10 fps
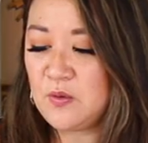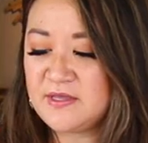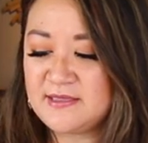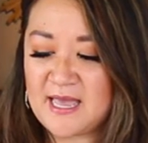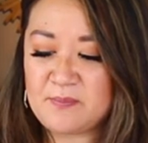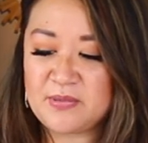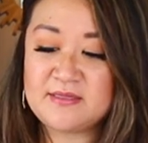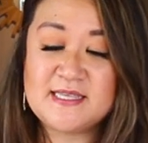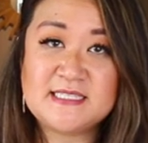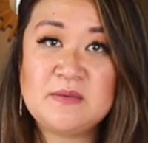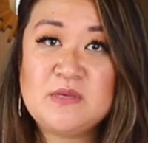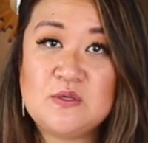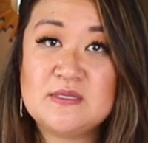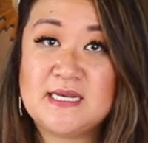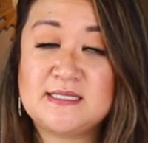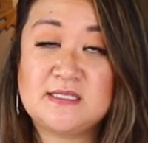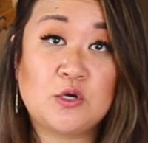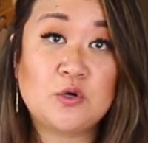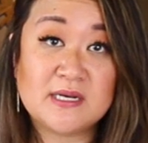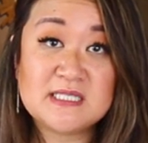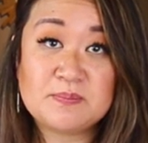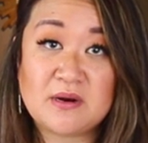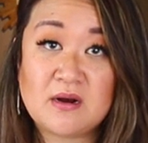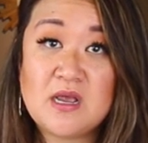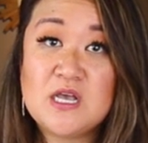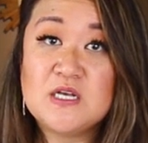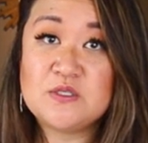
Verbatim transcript: only that, but this can be used as a crisper.